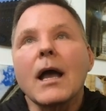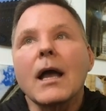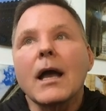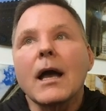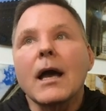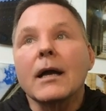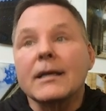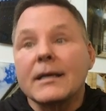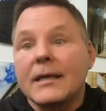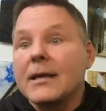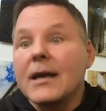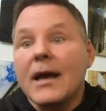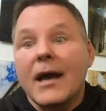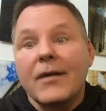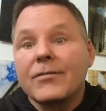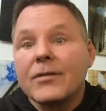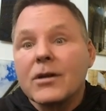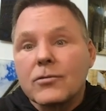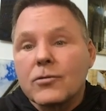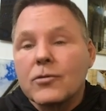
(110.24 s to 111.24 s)

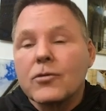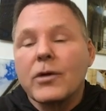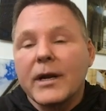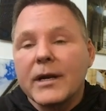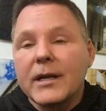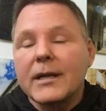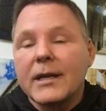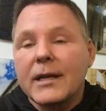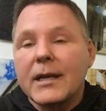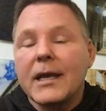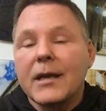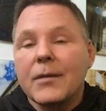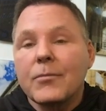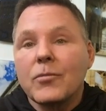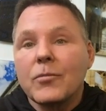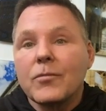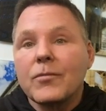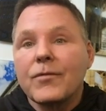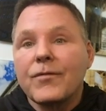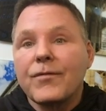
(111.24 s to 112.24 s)
I credited
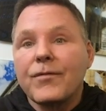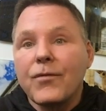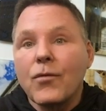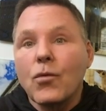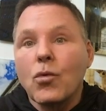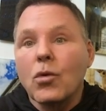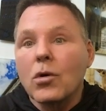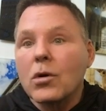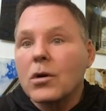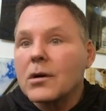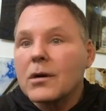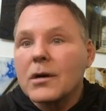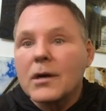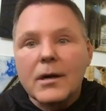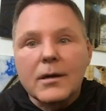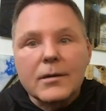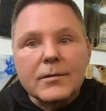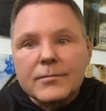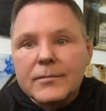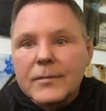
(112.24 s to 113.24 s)
him for
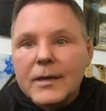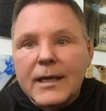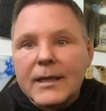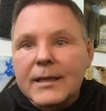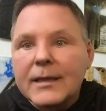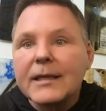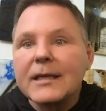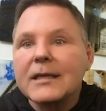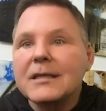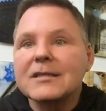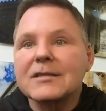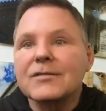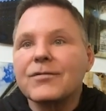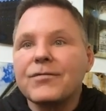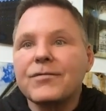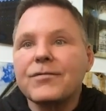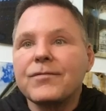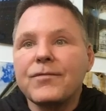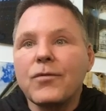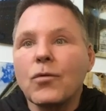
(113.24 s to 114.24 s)
at least
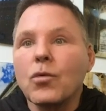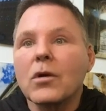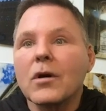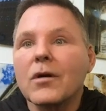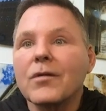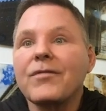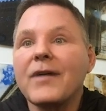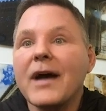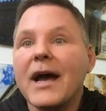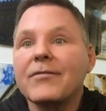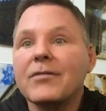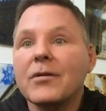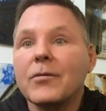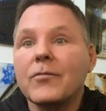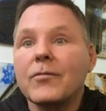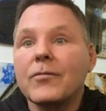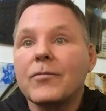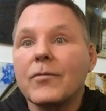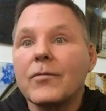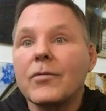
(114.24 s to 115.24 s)
4 or 5
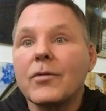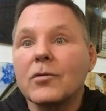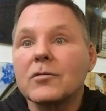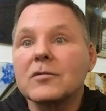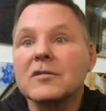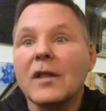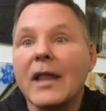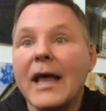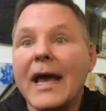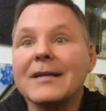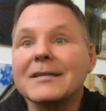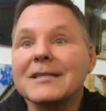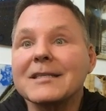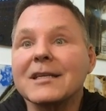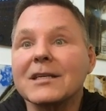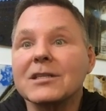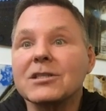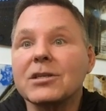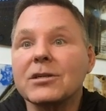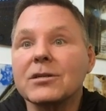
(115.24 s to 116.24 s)
of those last
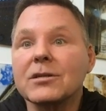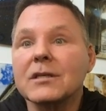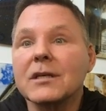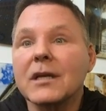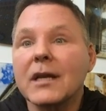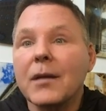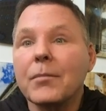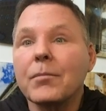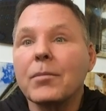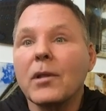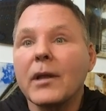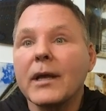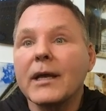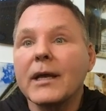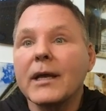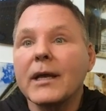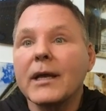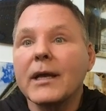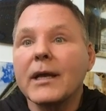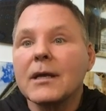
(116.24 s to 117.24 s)
6 years that I
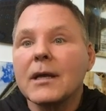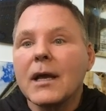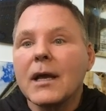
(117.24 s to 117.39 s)
played.